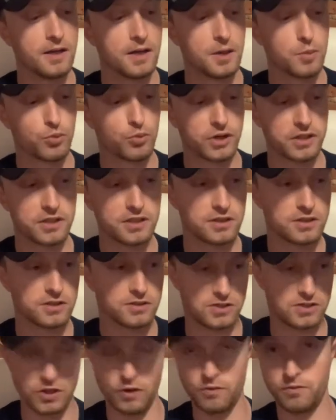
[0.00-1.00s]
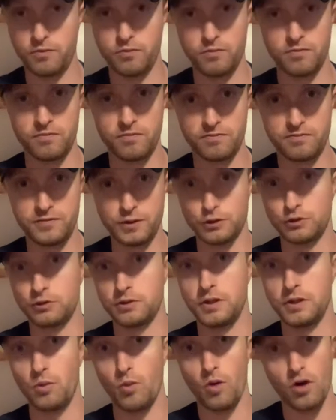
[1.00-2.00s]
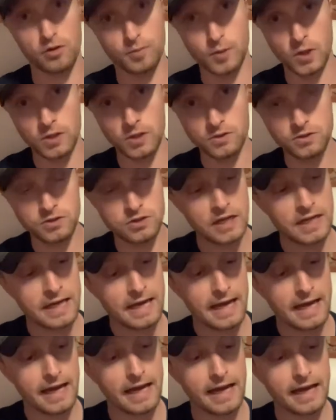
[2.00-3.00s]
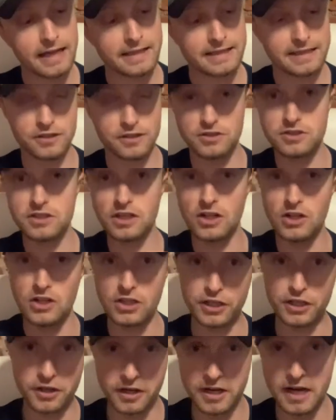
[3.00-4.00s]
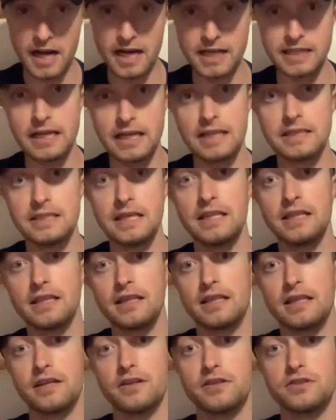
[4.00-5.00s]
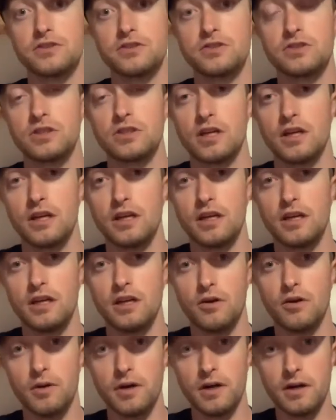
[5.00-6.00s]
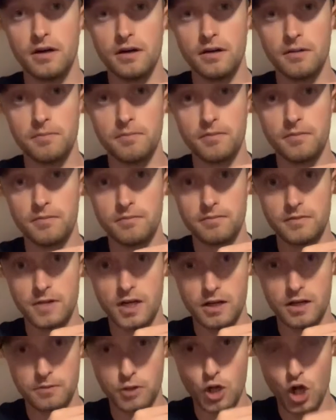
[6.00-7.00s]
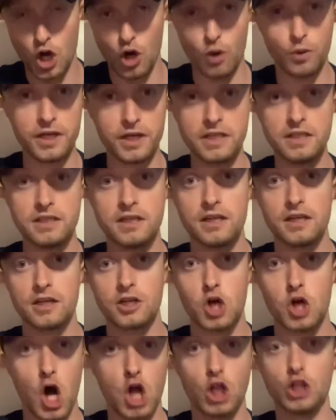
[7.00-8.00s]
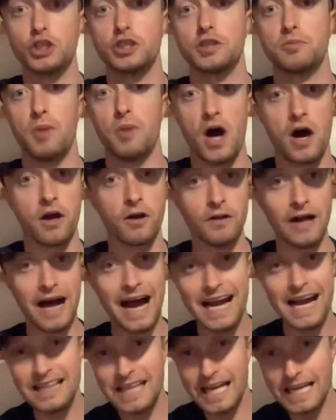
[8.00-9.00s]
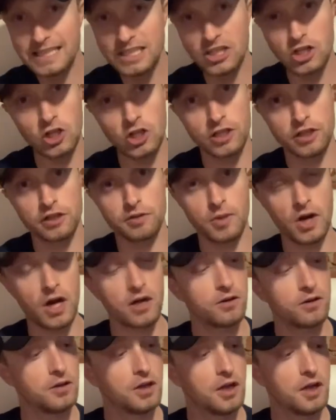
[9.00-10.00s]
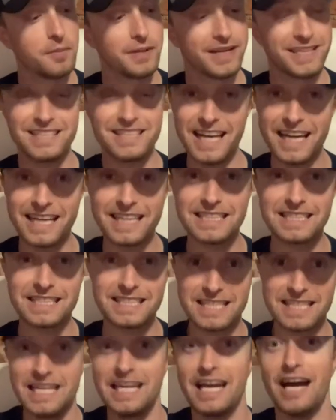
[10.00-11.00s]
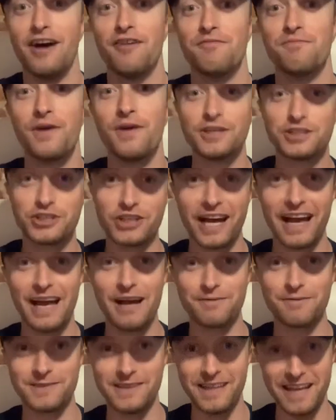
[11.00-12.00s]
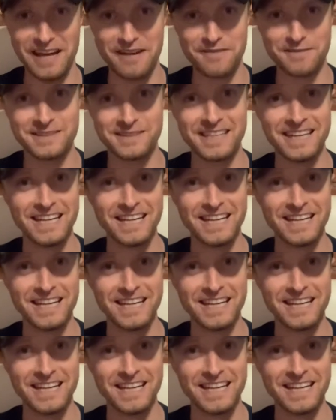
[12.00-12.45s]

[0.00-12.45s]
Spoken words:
Brita self-filtering water bottles. There's the clear kind, and then there's, you know, a coated, colored bottle. I like the clear bottle because then I can see how much I have left.